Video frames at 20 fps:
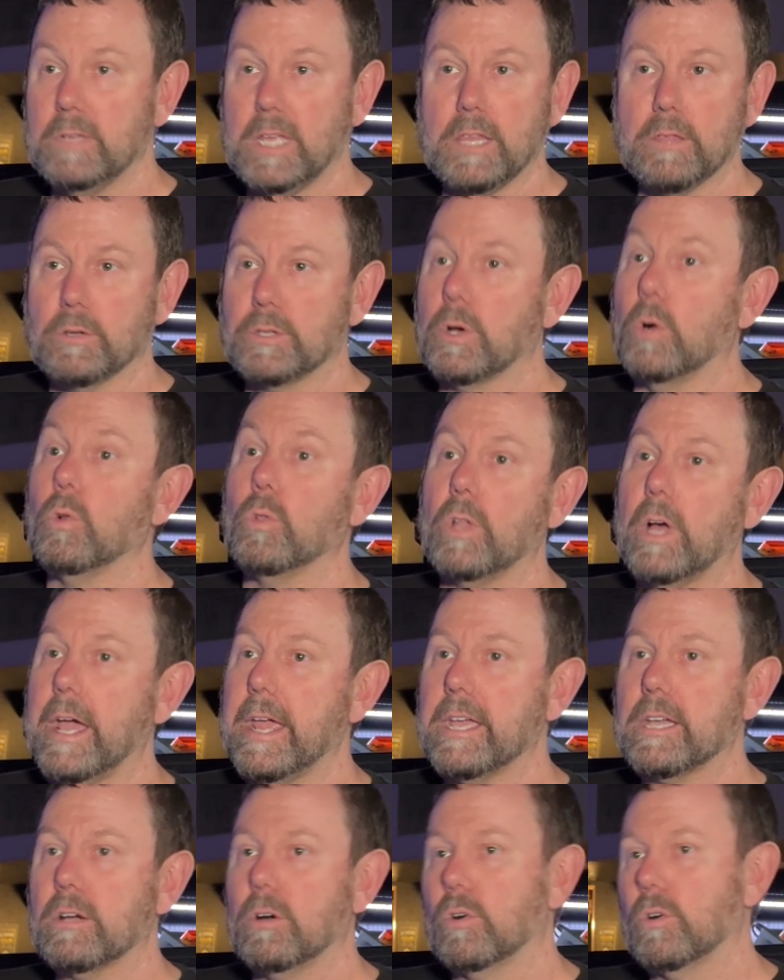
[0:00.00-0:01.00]
either don't
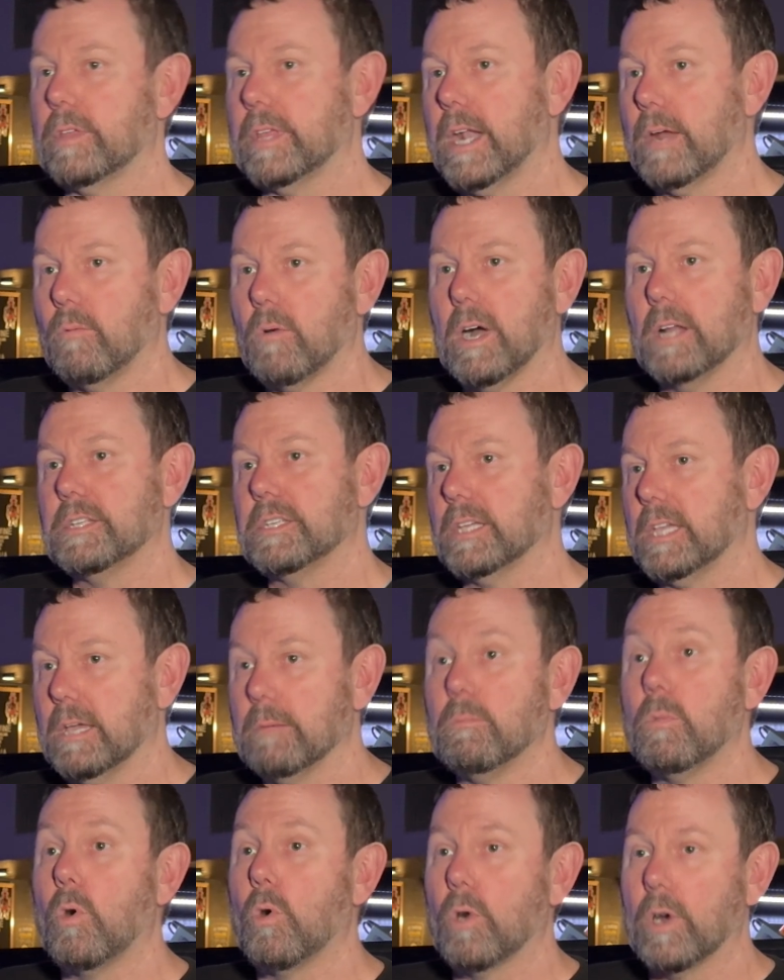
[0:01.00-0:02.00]
like or that I want to
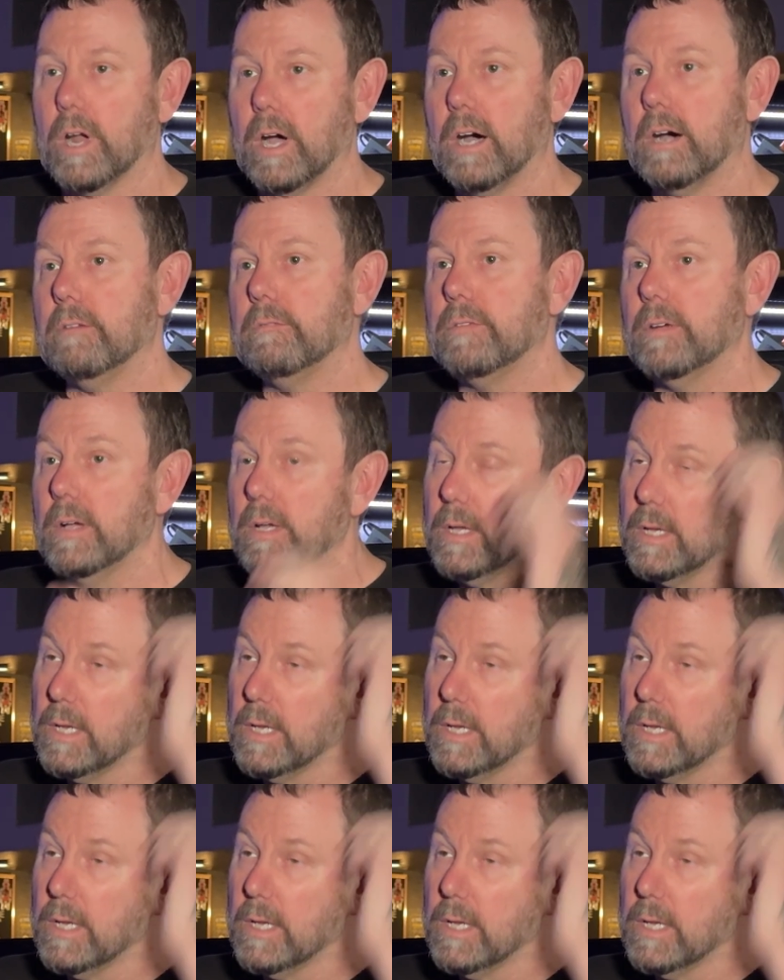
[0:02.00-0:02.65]
get more of.